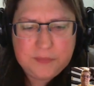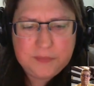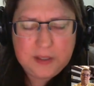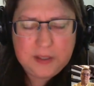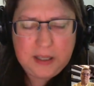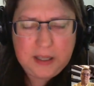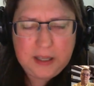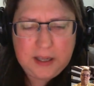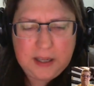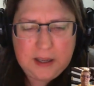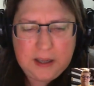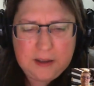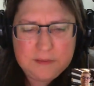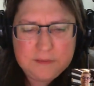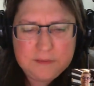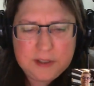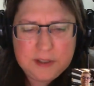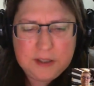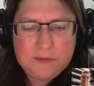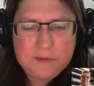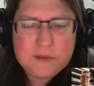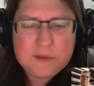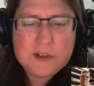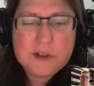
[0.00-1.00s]
Yeah,
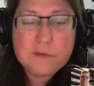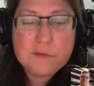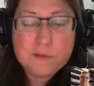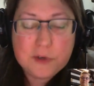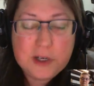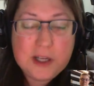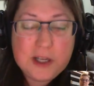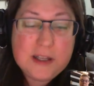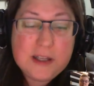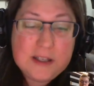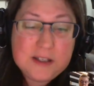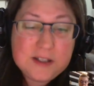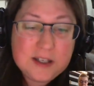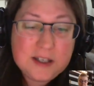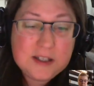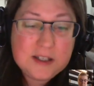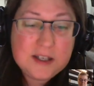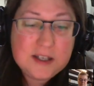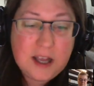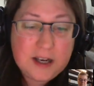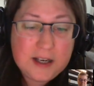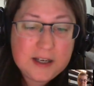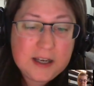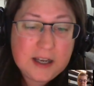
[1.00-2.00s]
it really did
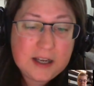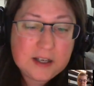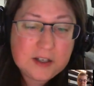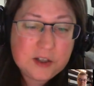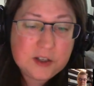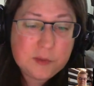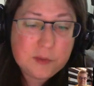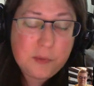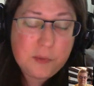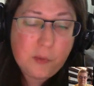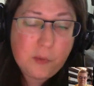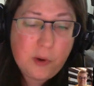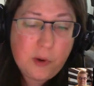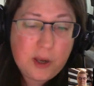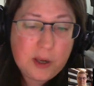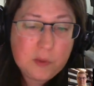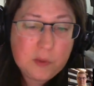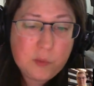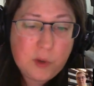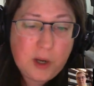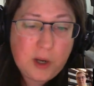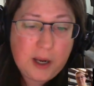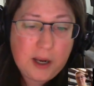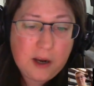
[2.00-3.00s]
kind of get to the
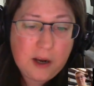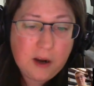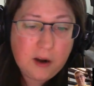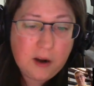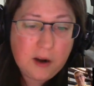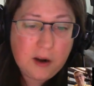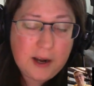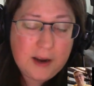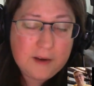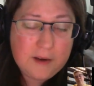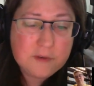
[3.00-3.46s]
point where